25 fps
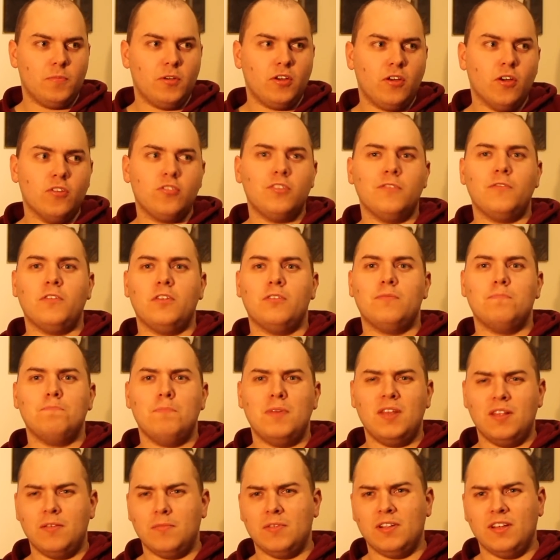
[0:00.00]
Because of its
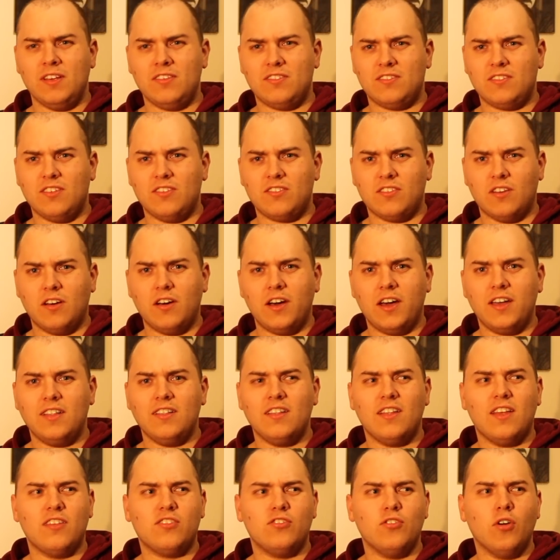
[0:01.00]
minimalist
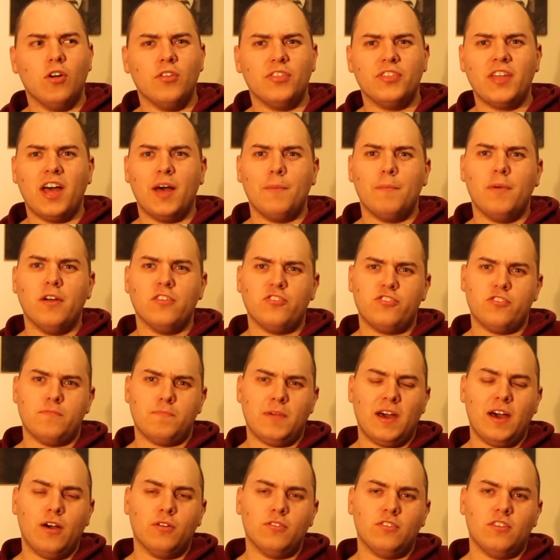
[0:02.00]
design, there's not that much
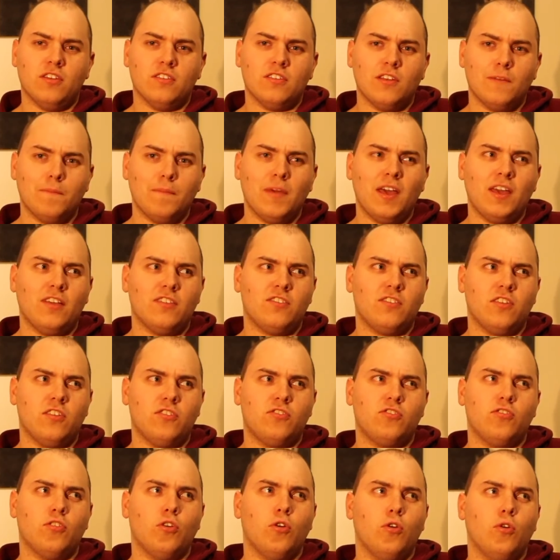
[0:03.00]
about it that makes
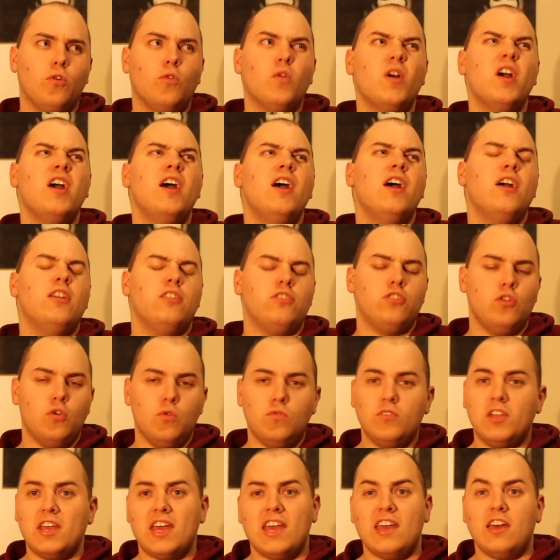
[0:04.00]
it so
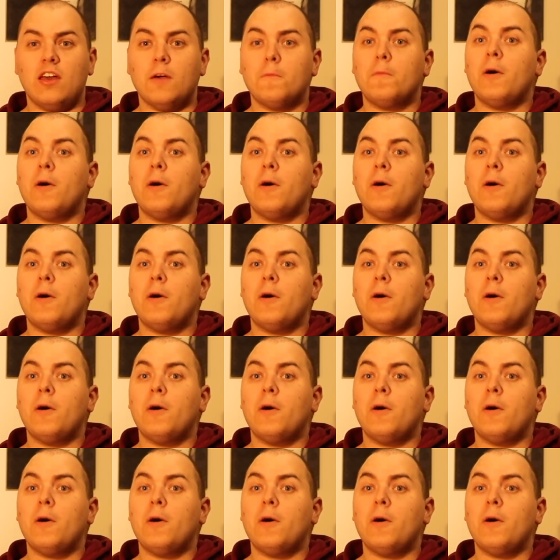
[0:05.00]
unique,